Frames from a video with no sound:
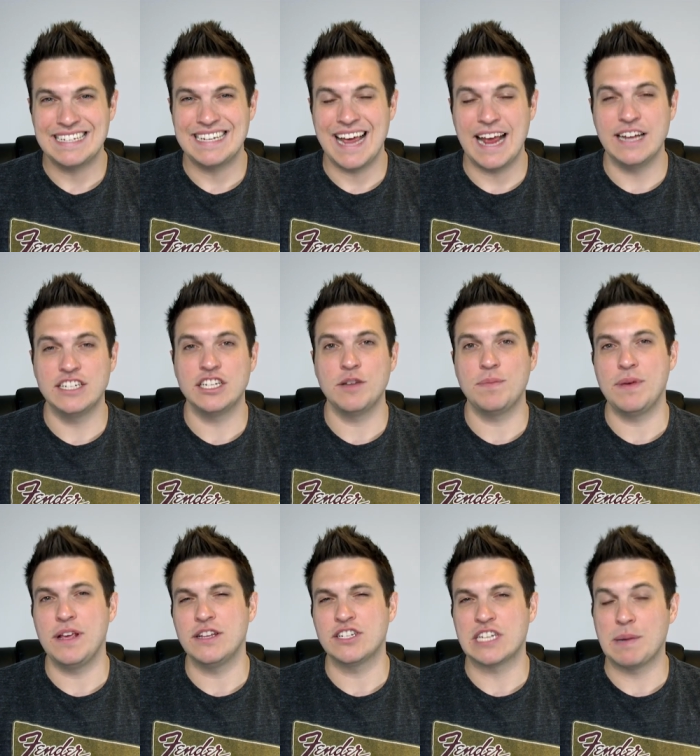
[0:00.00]
tend to
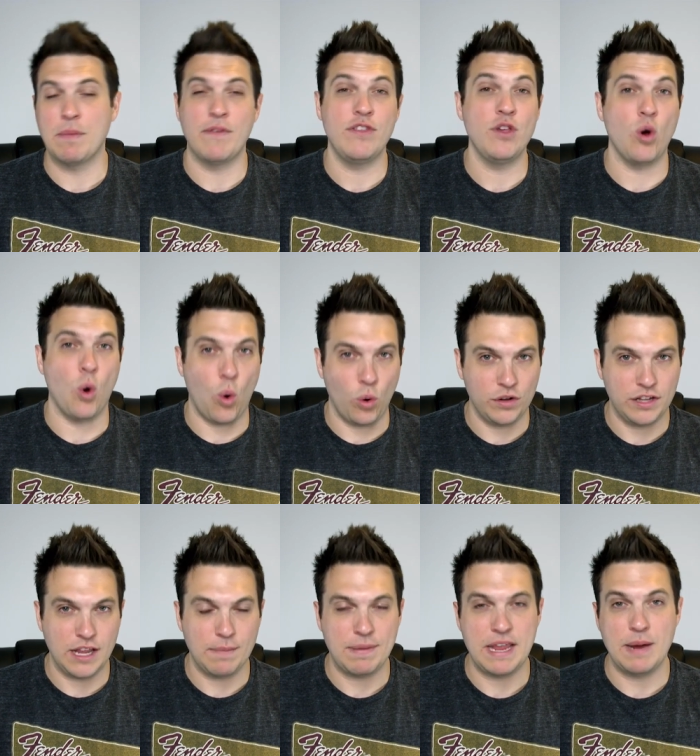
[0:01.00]
be some of the
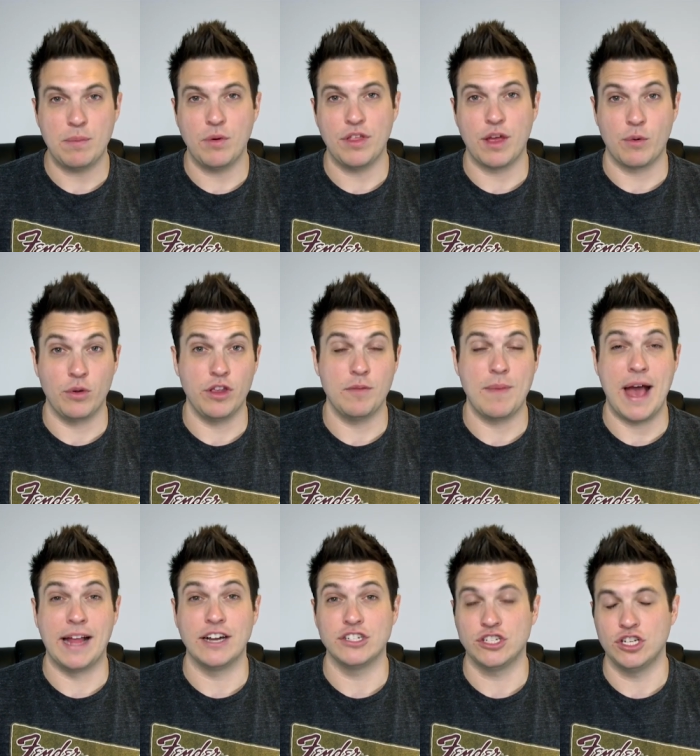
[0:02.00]
only people that really
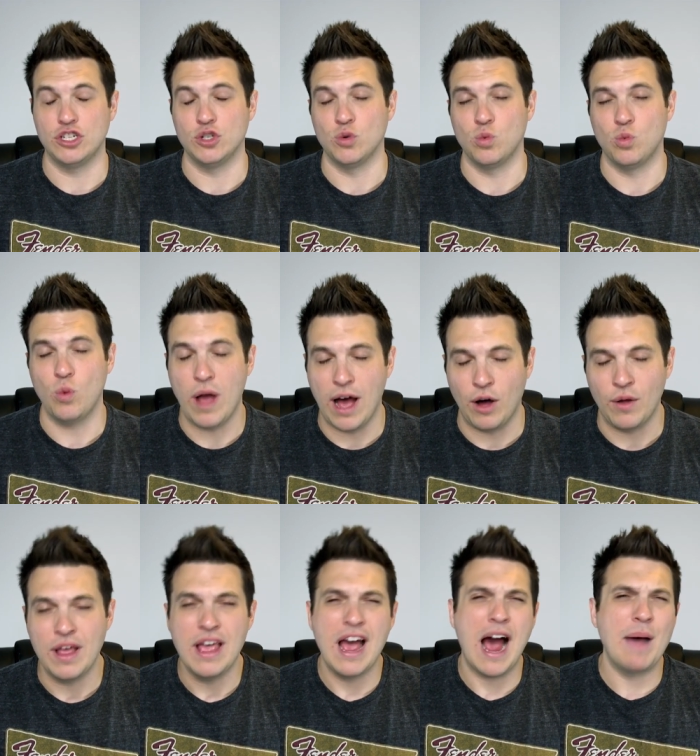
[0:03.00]
manage to do well.